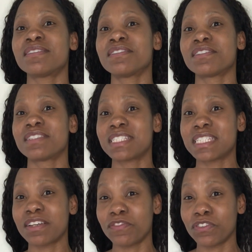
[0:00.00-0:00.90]
there are
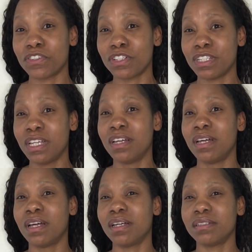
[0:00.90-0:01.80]
several,
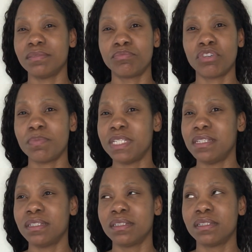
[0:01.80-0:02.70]
probably